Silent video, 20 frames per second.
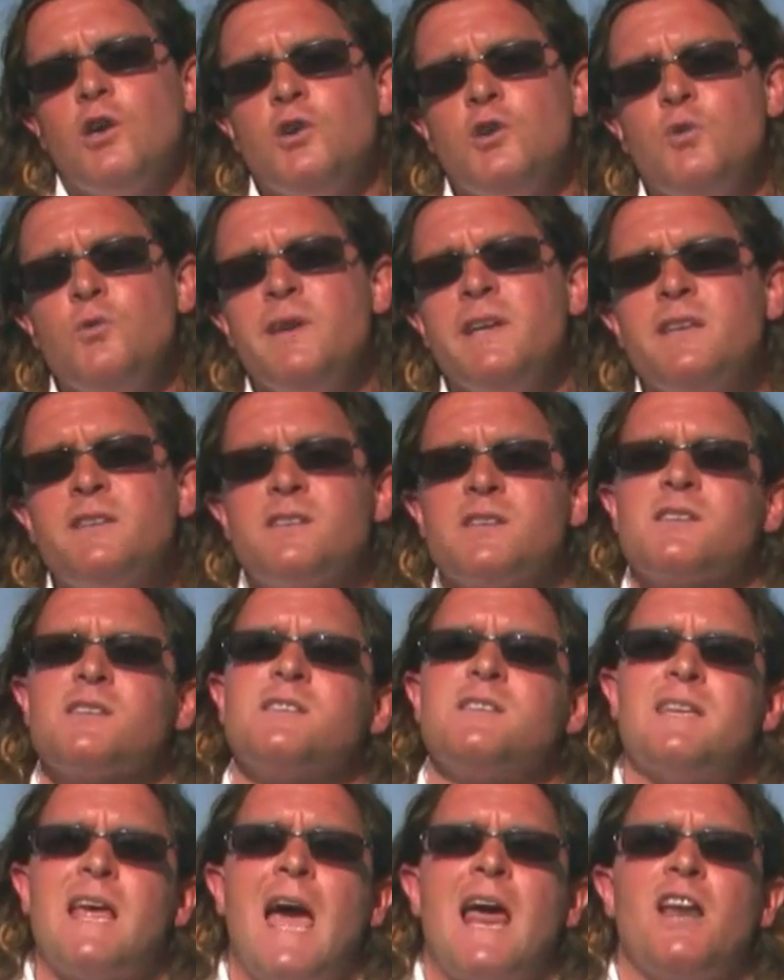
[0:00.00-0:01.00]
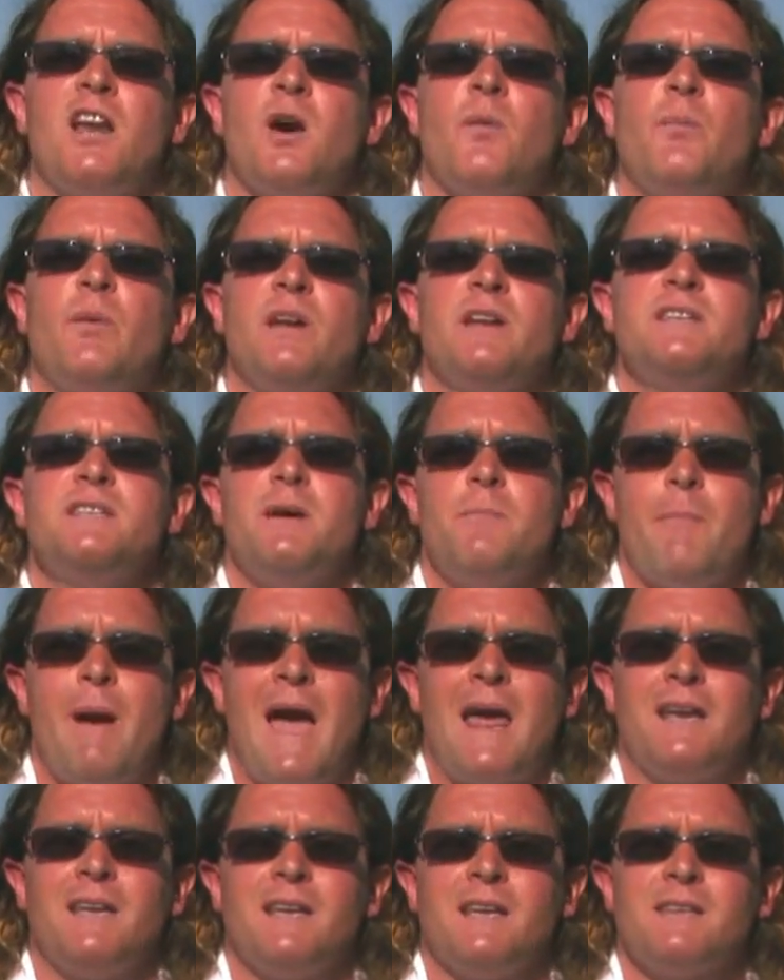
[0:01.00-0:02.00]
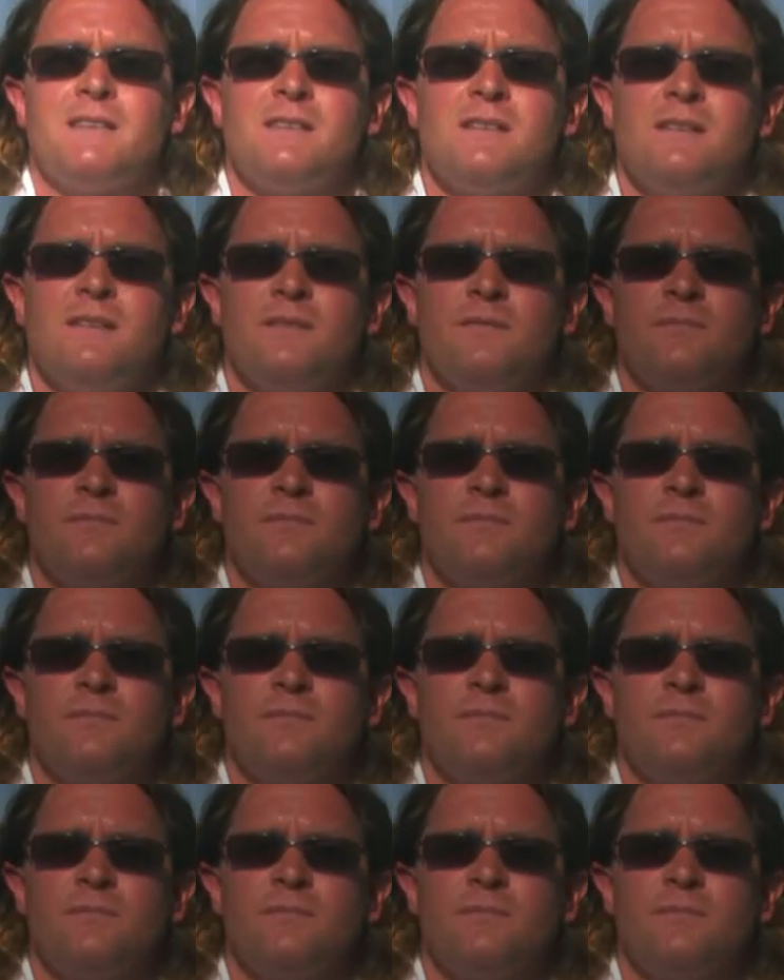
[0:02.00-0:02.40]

You need to stand up and demand it.